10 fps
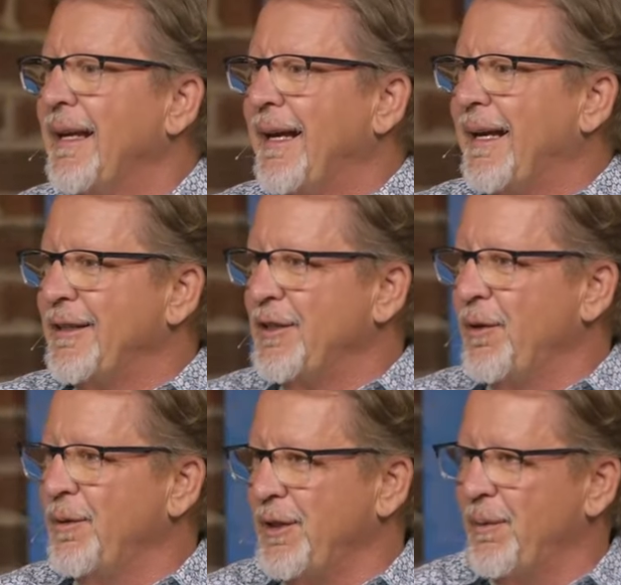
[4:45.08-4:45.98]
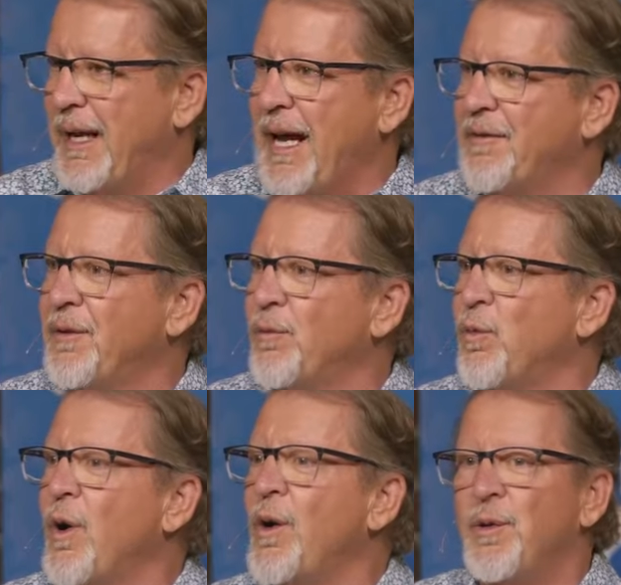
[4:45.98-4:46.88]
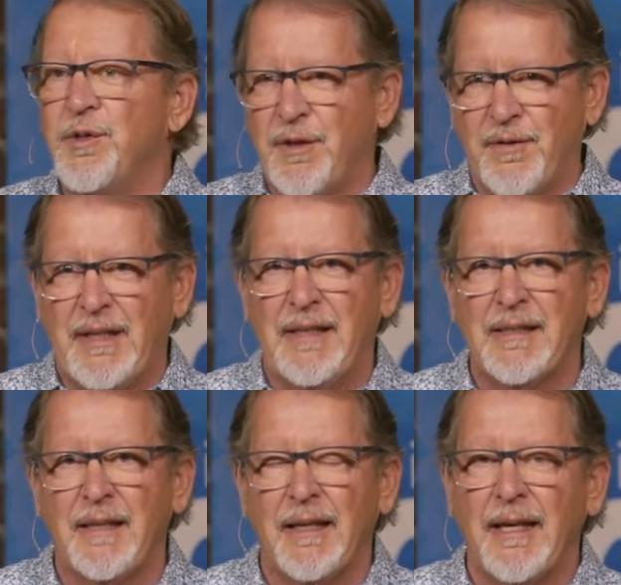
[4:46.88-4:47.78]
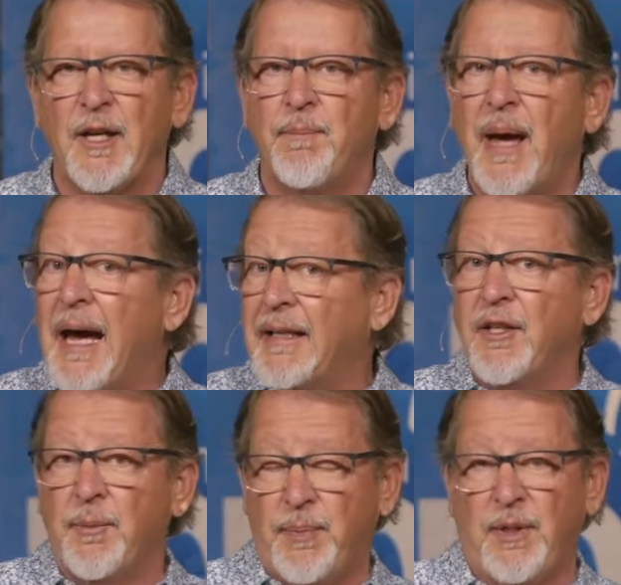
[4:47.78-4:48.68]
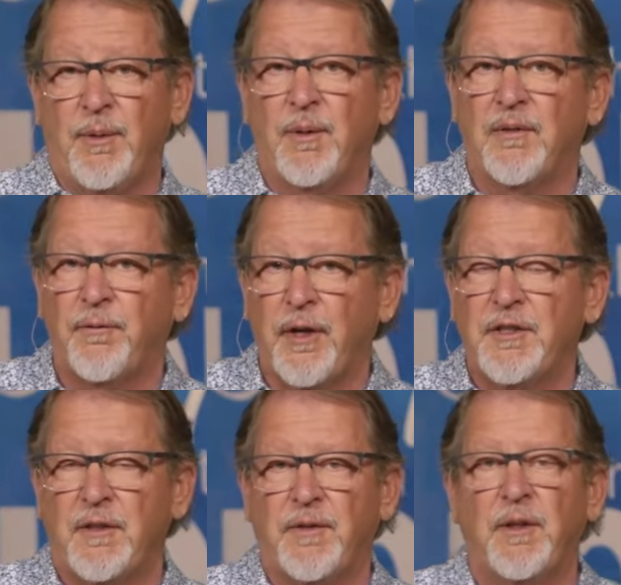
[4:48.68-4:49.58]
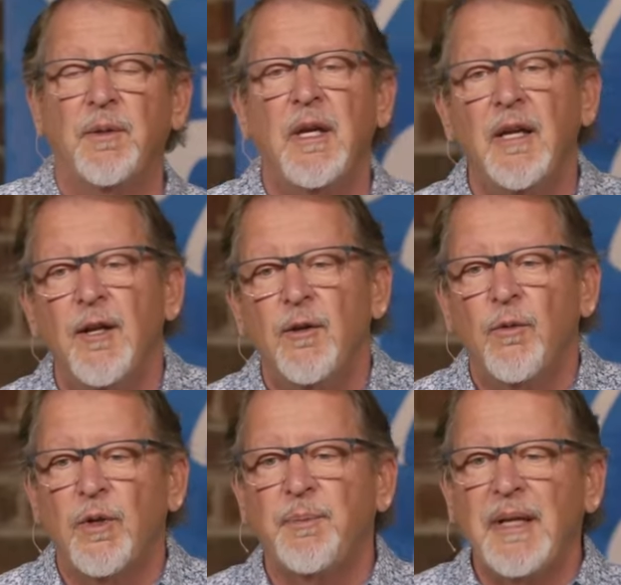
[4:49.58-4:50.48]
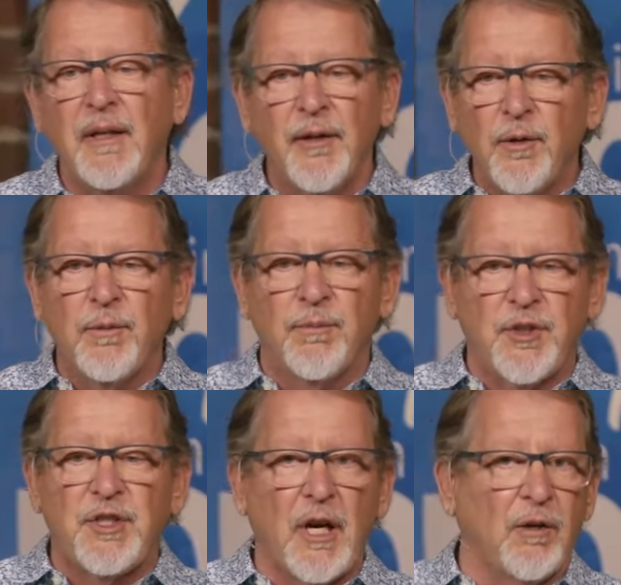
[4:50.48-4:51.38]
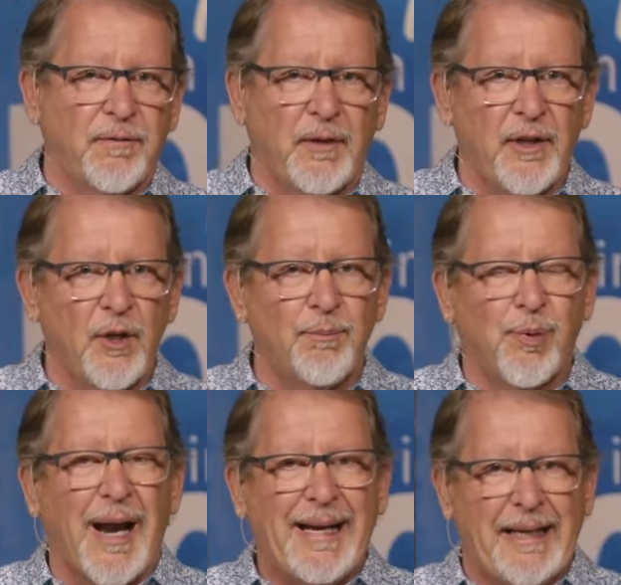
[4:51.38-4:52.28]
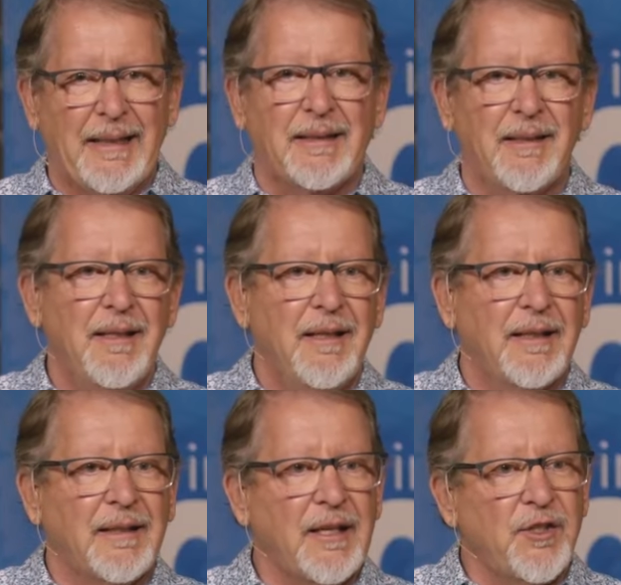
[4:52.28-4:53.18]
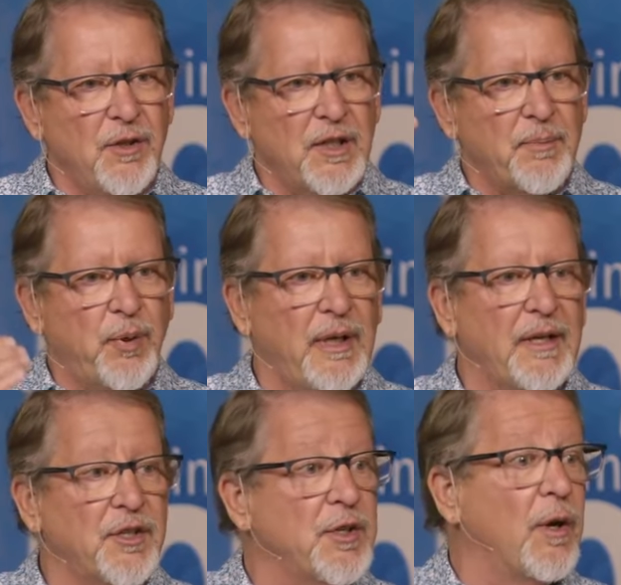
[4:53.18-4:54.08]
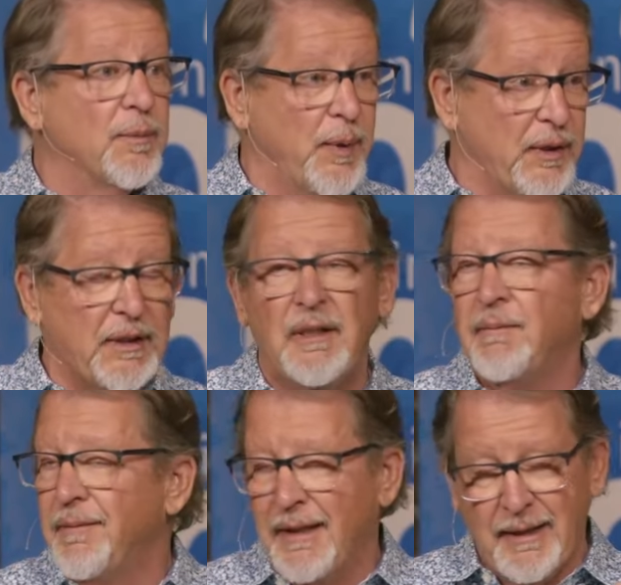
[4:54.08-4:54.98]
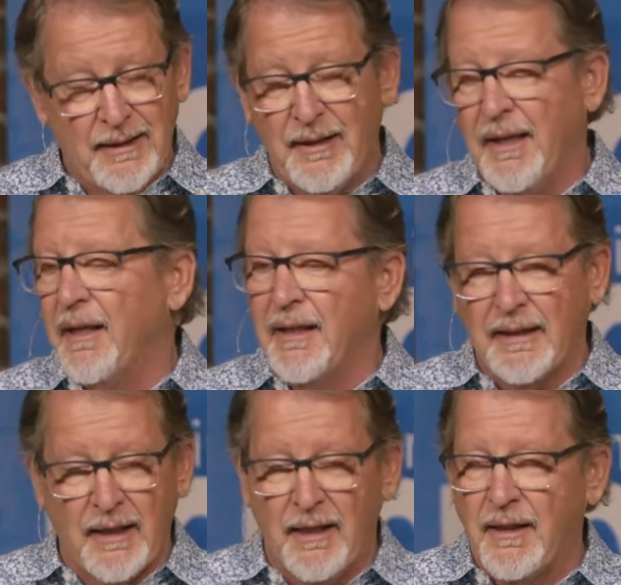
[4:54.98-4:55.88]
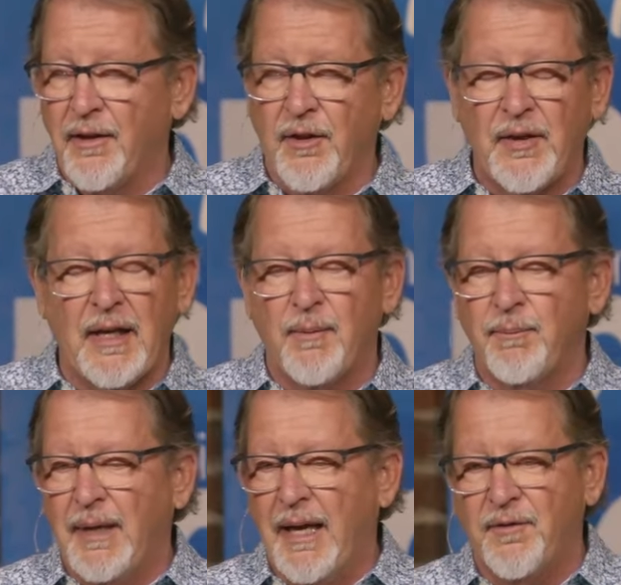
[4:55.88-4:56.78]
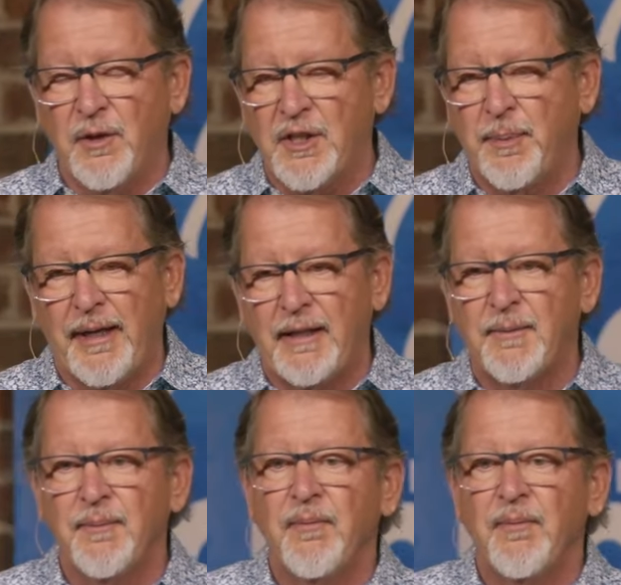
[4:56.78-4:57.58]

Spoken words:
And you would have rows of these. And in the back of the pew, in front of you, would be a little shelf, a little bracket that they'd usually put in a songbook. And another thing I may have to explain.